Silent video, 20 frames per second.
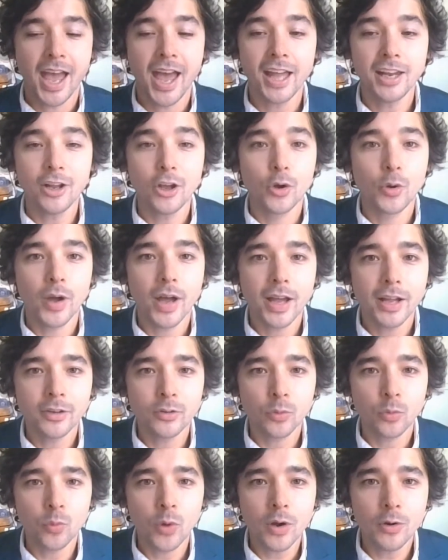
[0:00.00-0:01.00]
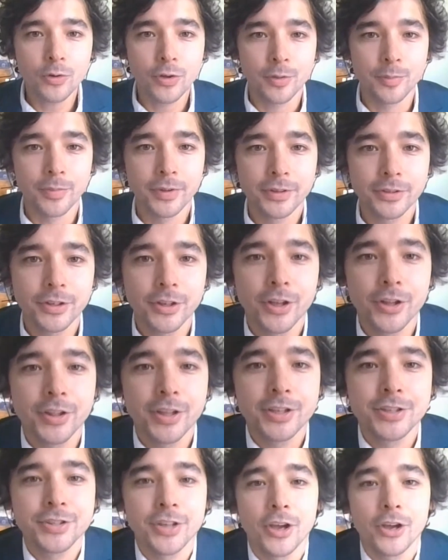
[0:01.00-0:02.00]
Hello and welcome to
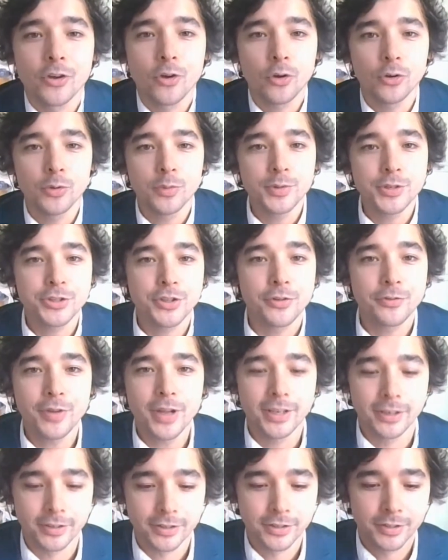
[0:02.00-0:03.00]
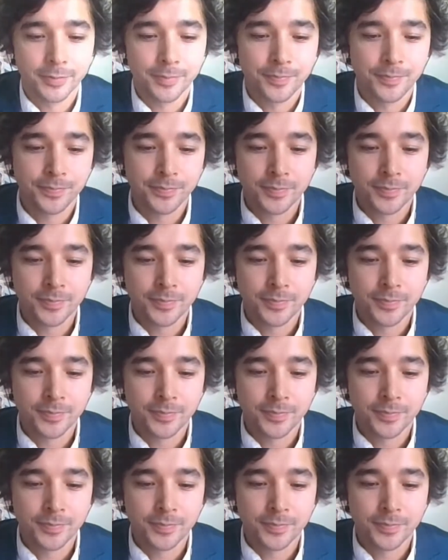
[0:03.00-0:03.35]
this Economist event.